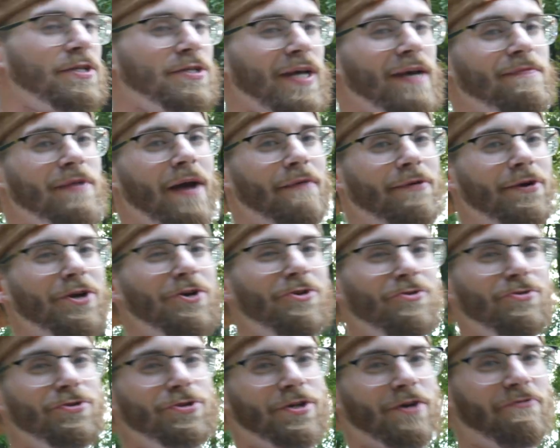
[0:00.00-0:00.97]
they've never
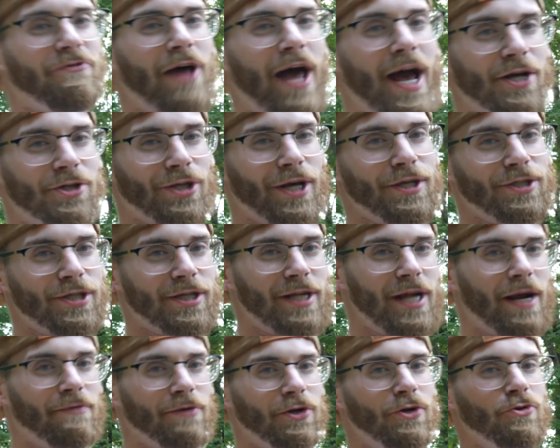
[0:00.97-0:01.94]
used, or flashlights they've
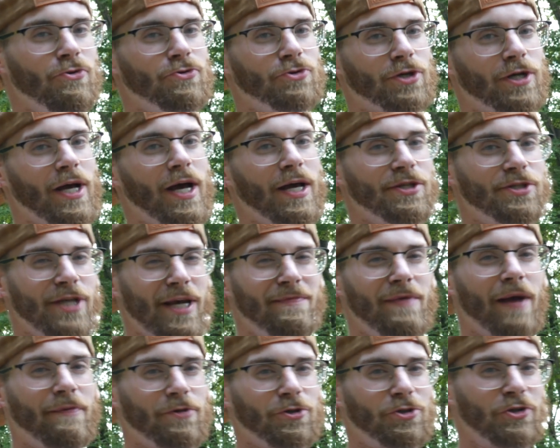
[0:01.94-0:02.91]
never used, or guns they've
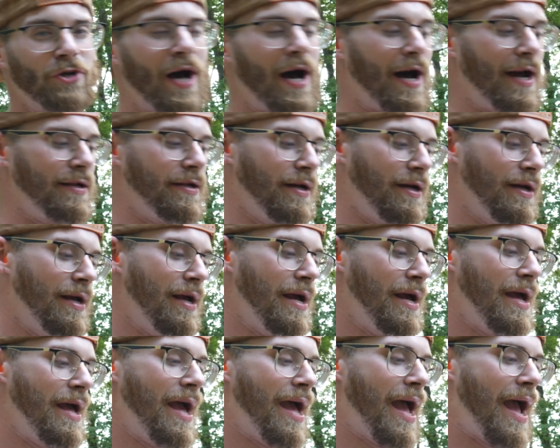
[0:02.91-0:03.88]
never shot.
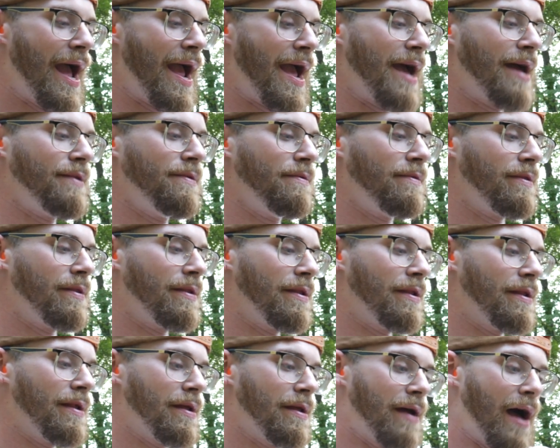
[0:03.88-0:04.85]
And
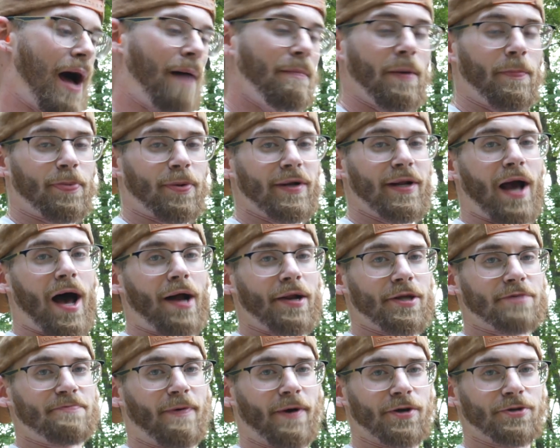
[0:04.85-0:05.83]
I'm a pretty
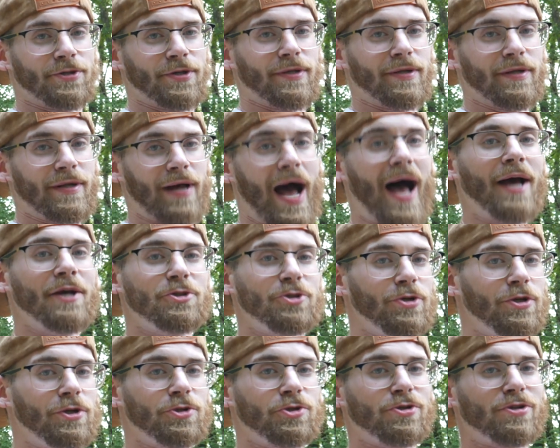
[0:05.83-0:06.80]
honest person. I
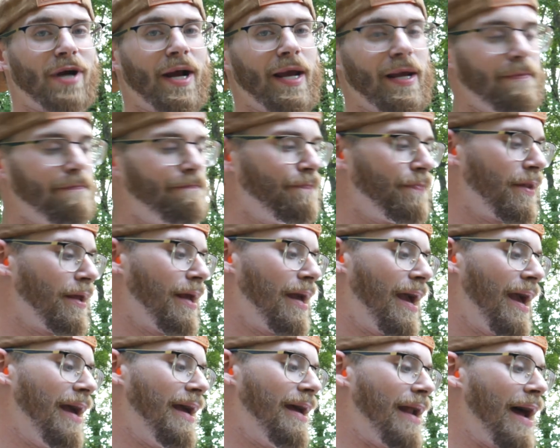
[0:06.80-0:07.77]
shoot it straight,
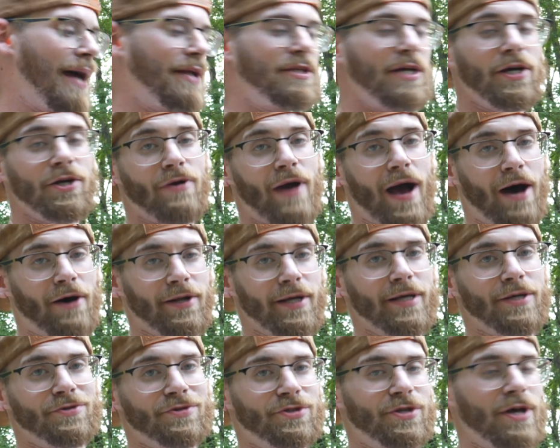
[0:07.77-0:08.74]
and I tell you how it
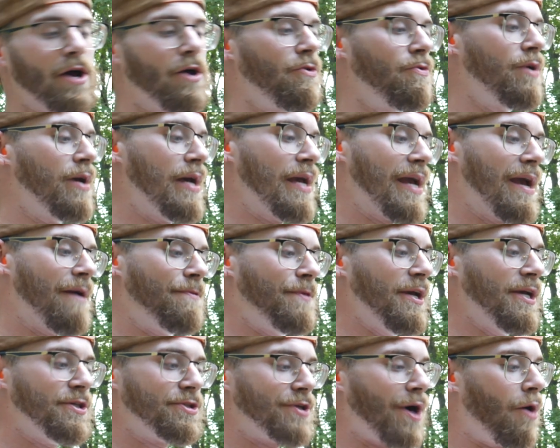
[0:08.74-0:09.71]
is. So if
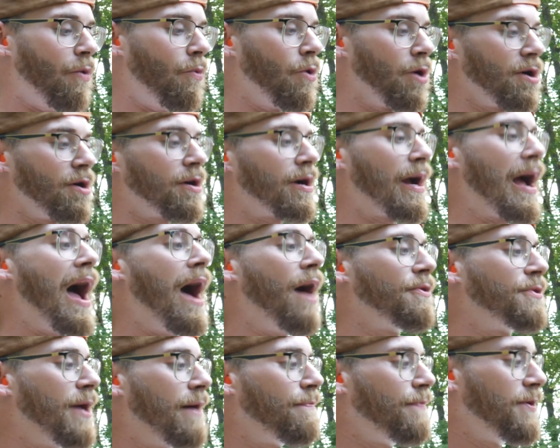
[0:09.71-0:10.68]
these don't work, I'll
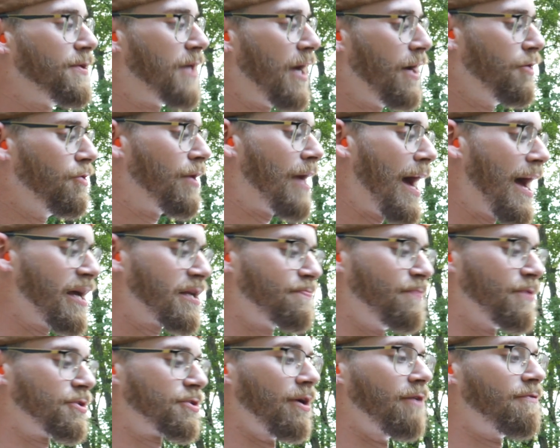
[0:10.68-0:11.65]
definitely tell you guys,
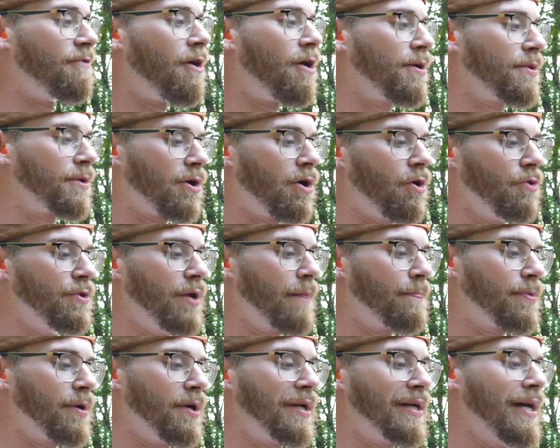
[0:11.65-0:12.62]
but so far they're holding up
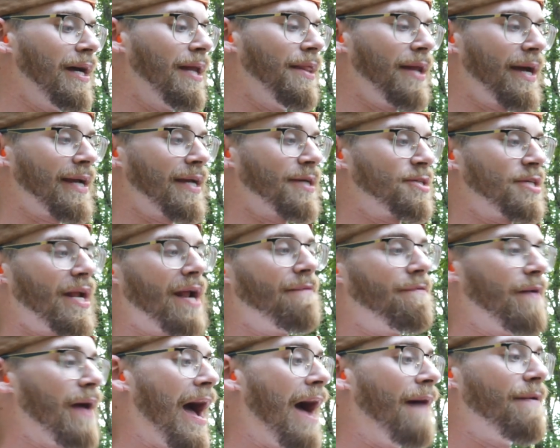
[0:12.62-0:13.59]
pretty good. And like I said,
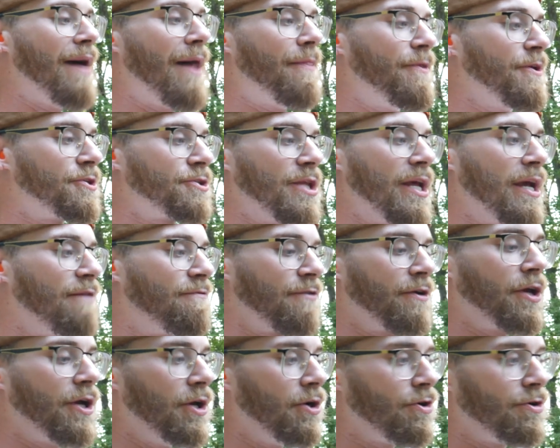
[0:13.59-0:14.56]
I've had this thing for
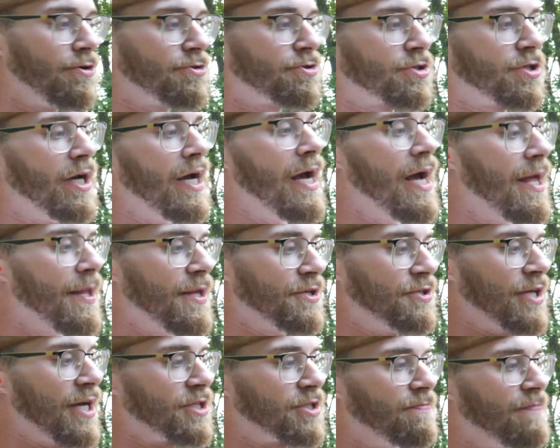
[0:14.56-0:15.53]
years, this
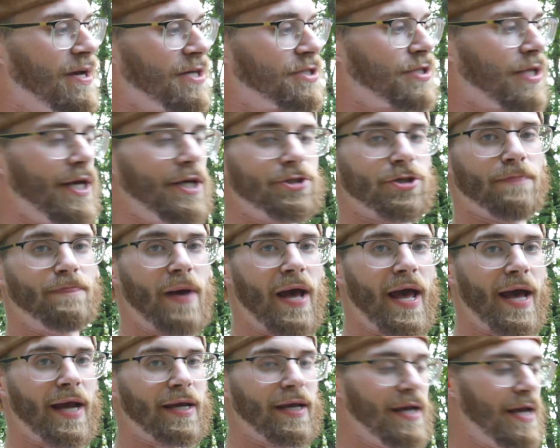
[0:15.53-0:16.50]
SMS laser
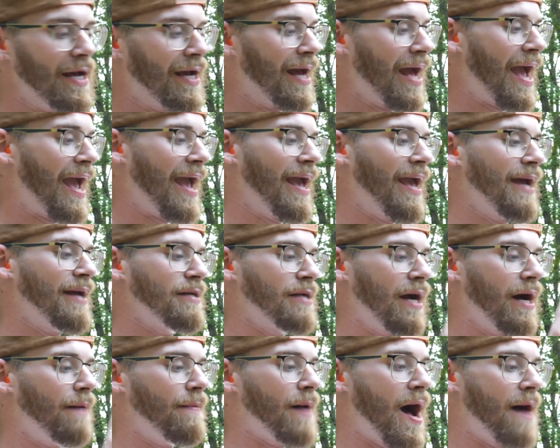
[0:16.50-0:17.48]
PEC, and
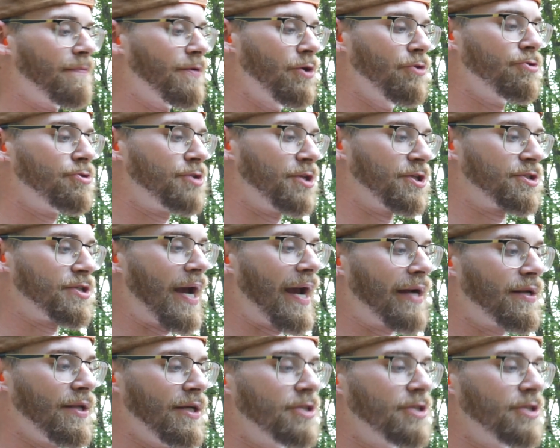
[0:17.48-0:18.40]
I've used the Cyclee